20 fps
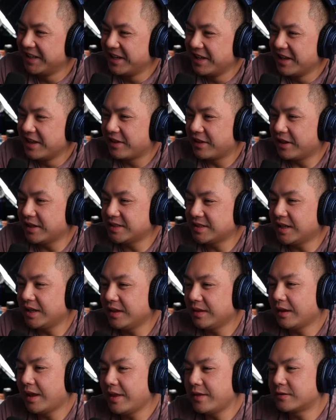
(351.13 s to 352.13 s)
Thoughts on
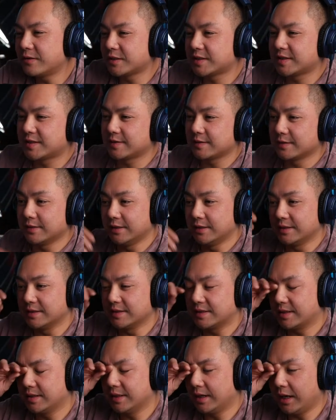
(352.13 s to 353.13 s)
leather
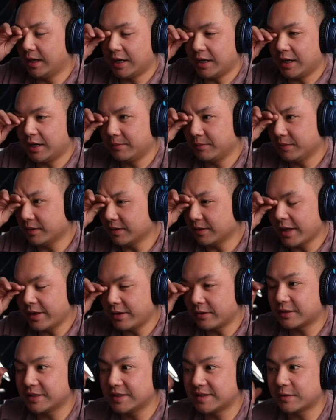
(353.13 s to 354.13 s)
slings? Um,
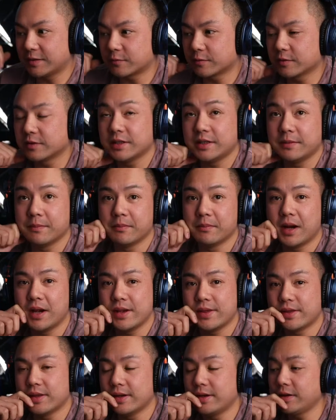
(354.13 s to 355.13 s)
leather isn't really my
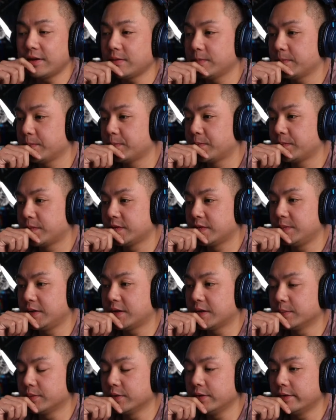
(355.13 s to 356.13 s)
thing, to be
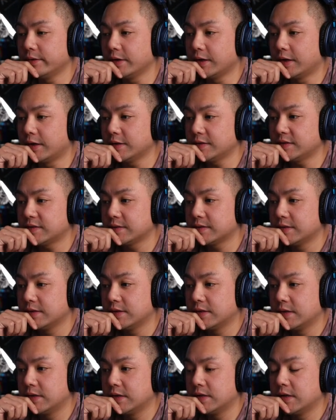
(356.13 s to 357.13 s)
completely honest.
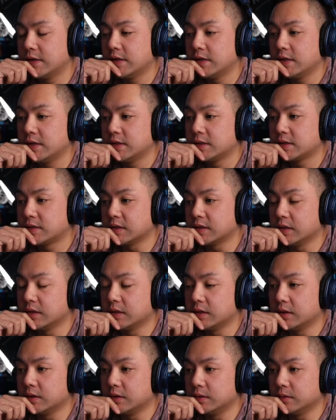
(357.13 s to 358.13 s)

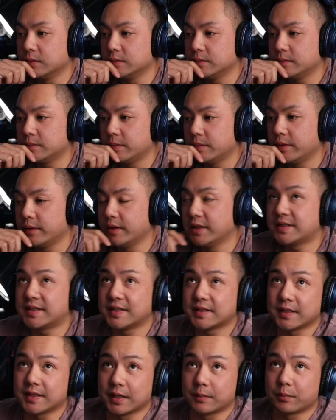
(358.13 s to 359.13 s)
So this
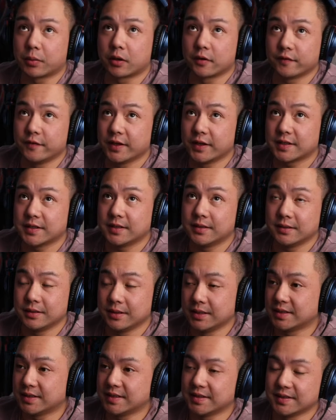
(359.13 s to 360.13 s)
is like perfect.
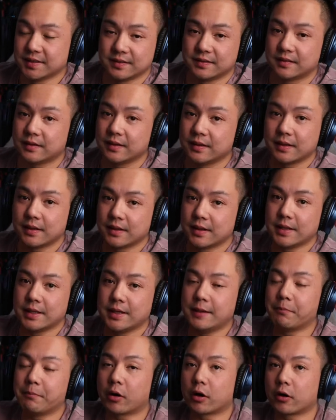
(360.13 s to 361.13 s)
This is the
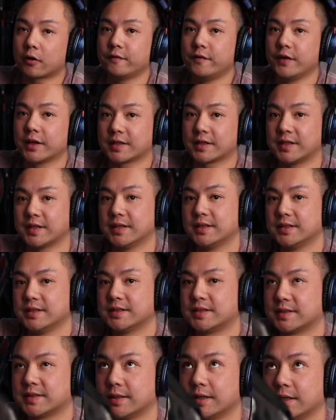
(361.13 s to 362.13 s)
perfect
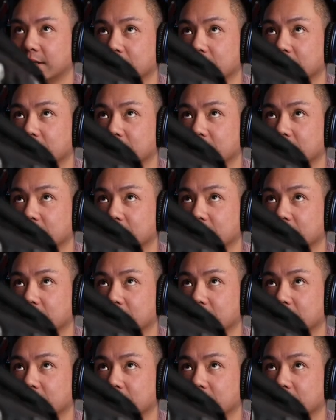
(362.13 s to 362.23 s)
sling.